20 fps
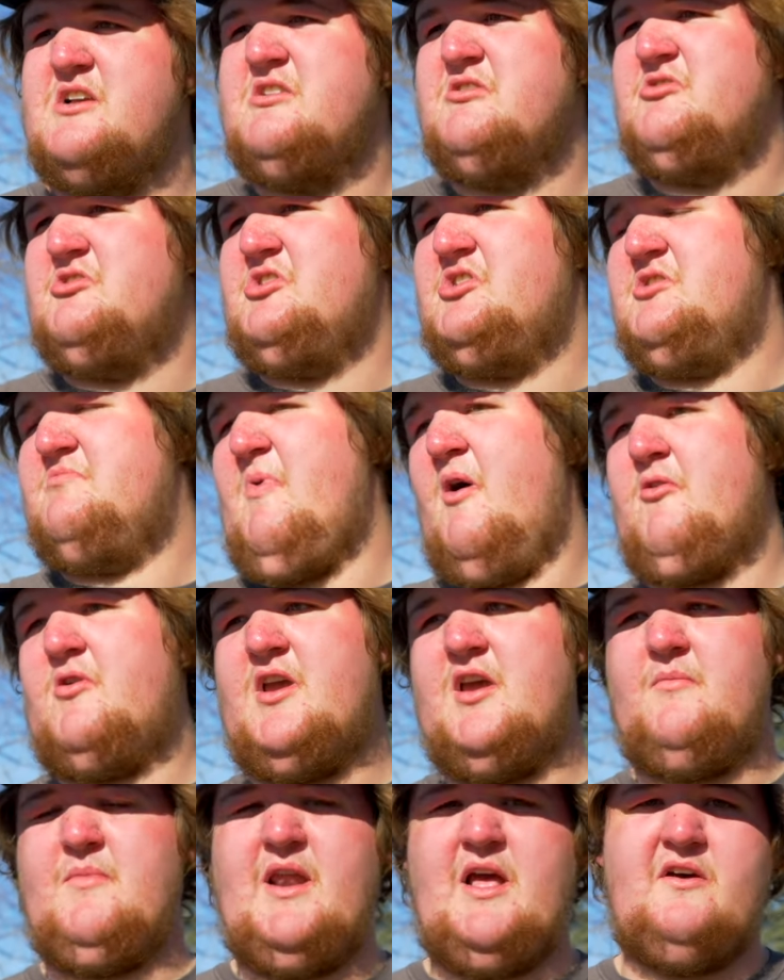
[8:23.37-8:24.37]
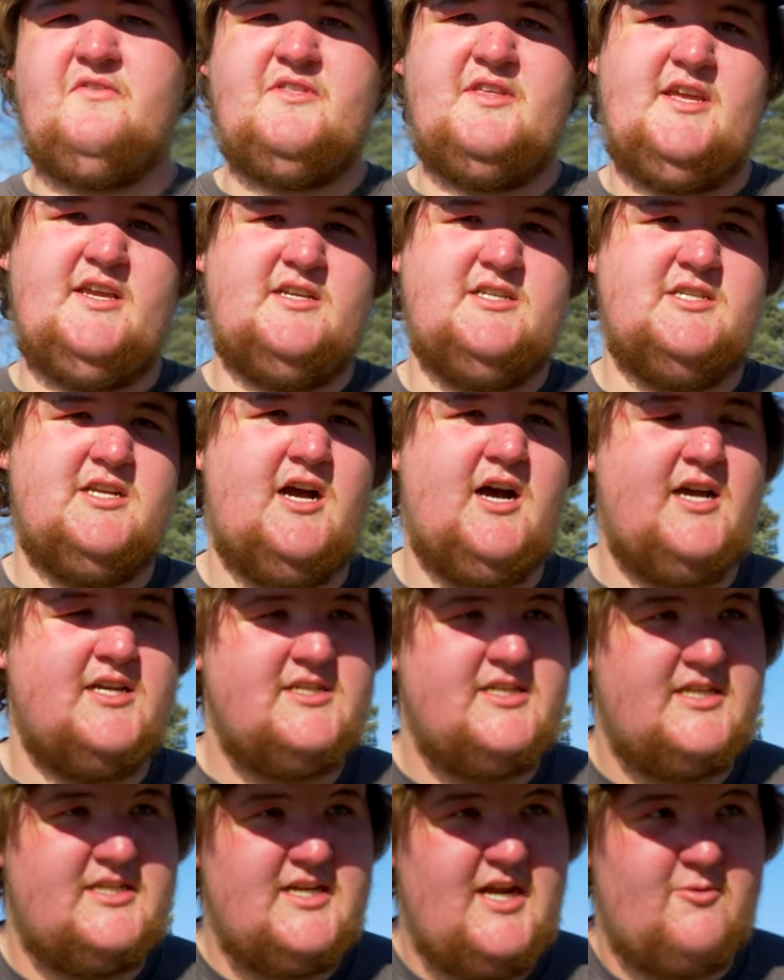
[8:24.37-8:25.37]
smoke coming out the
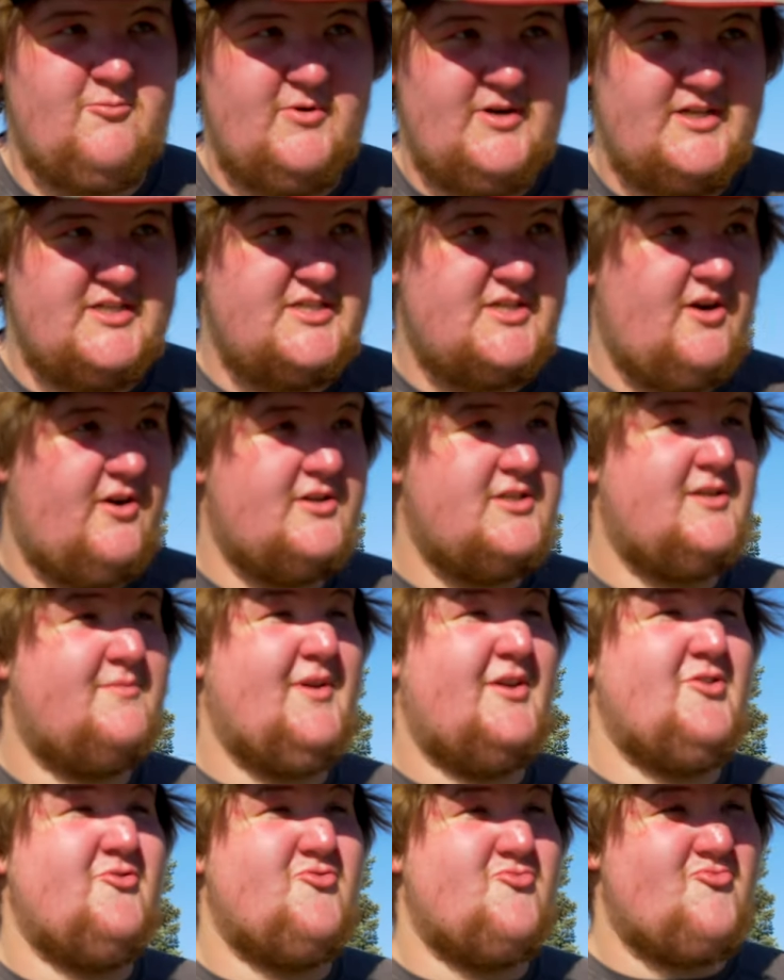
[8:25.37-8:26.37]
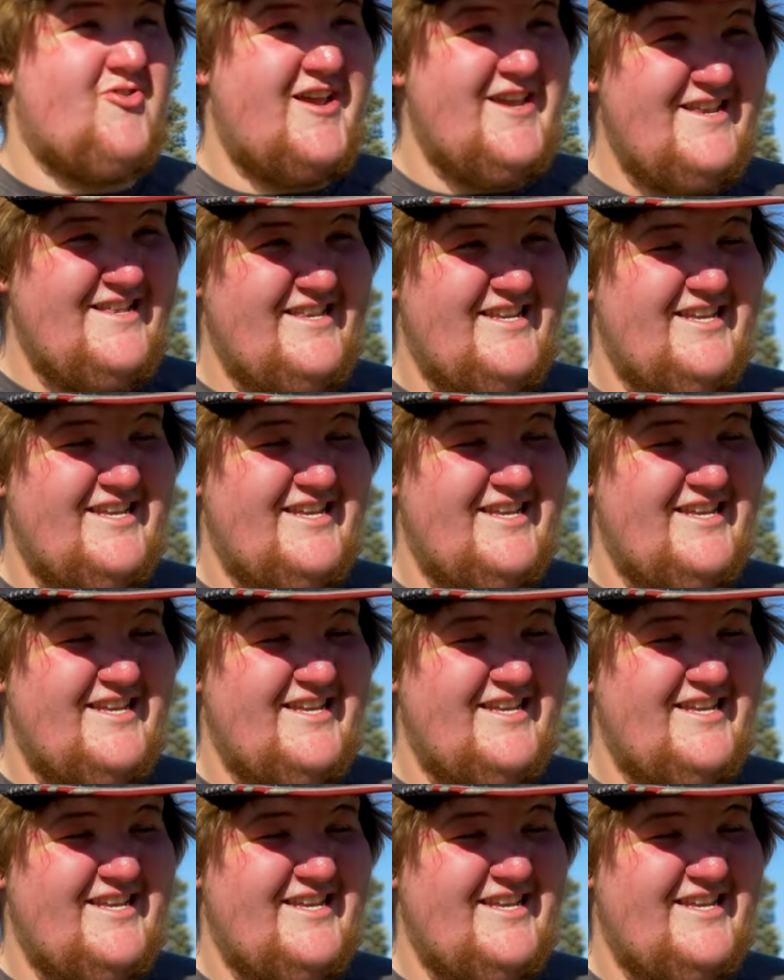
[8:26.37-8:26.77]
exhaust, it's not wanting to start, so I'm like, great.